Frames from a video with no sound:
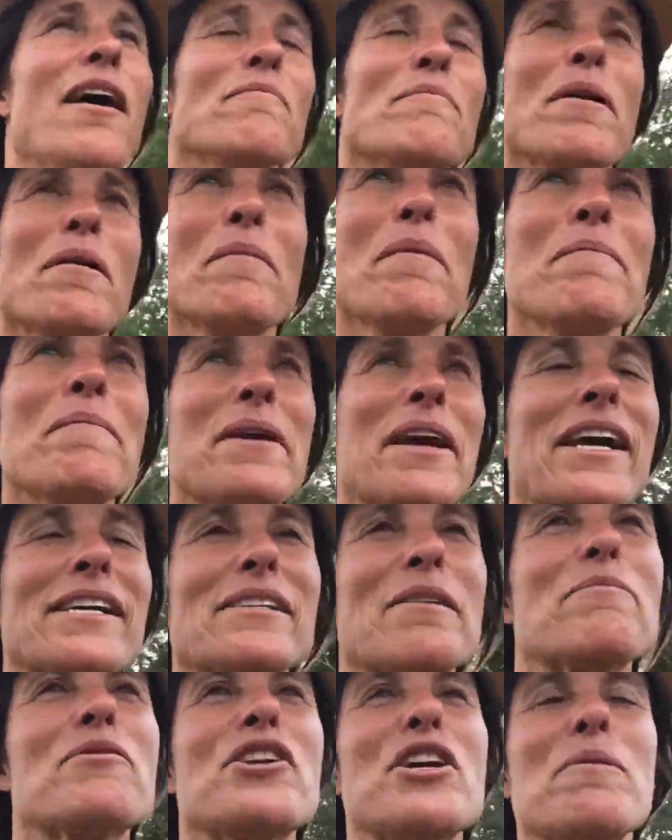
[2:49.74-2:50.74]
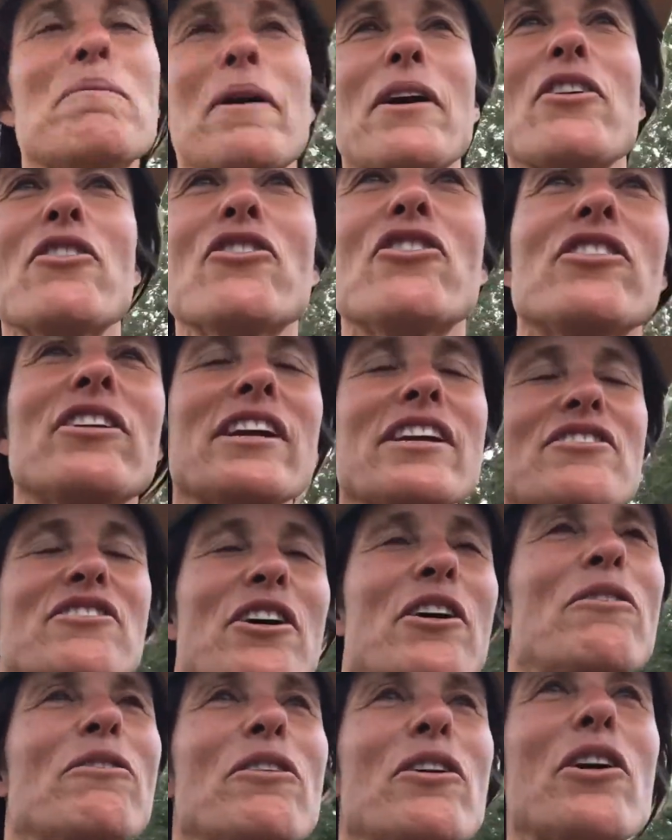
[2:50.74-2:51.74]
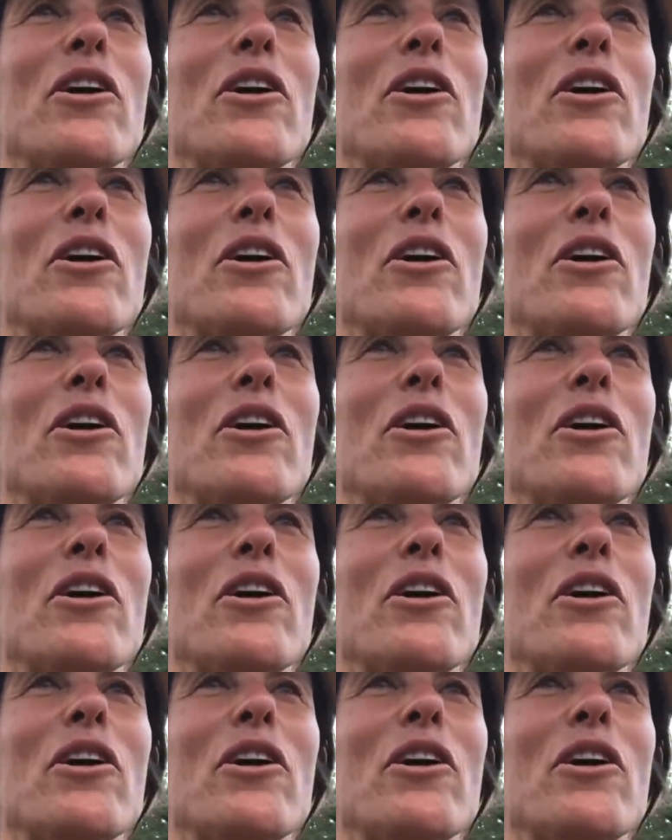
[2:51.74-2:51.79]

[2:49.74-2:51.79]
maybe because I'm cheap, I usually don't